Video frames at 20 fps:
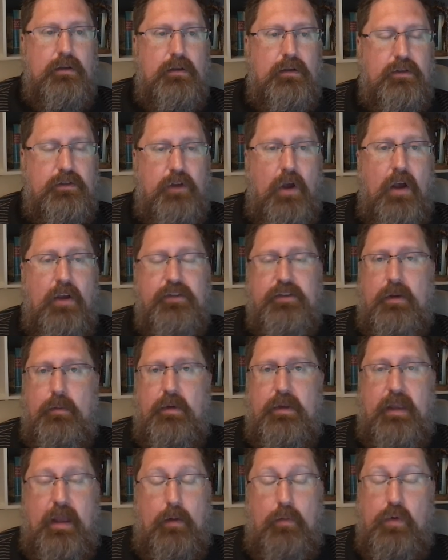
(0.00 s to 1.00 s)
saw
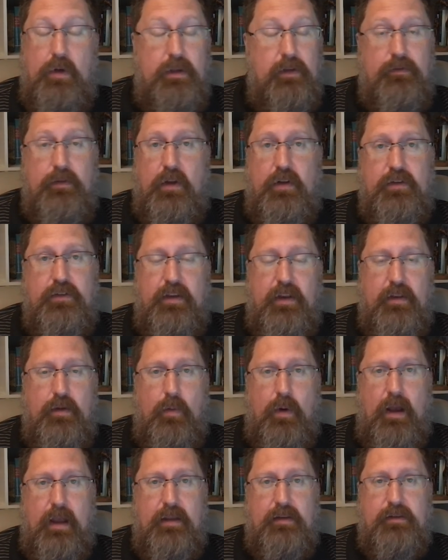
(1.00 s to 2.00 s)
someone that I wouldn't have noticed
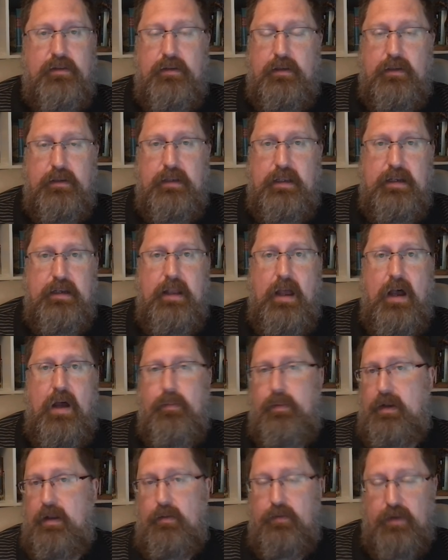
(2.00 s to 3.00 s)
otherwise that needed
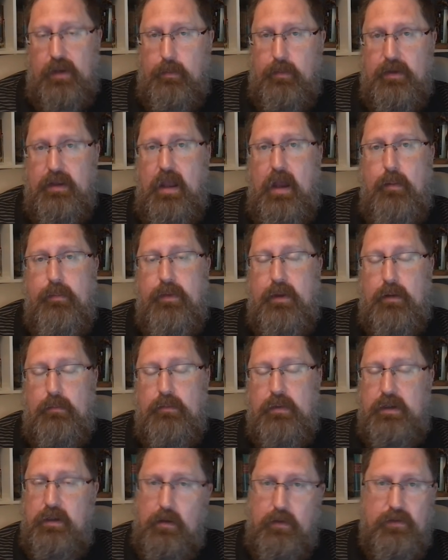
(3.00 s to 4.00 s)
help and I was able to help
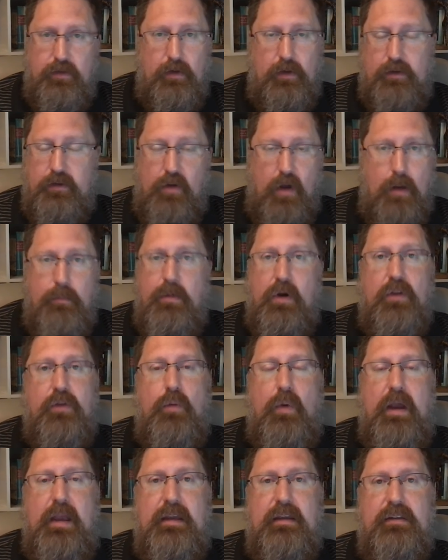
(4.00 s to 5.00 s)
them, you know, so it's gone both
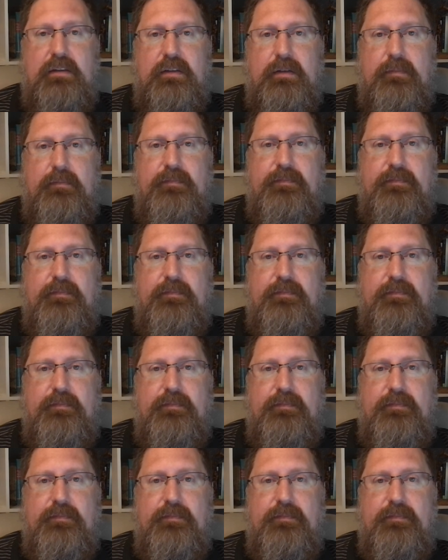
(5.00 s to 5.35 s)
ways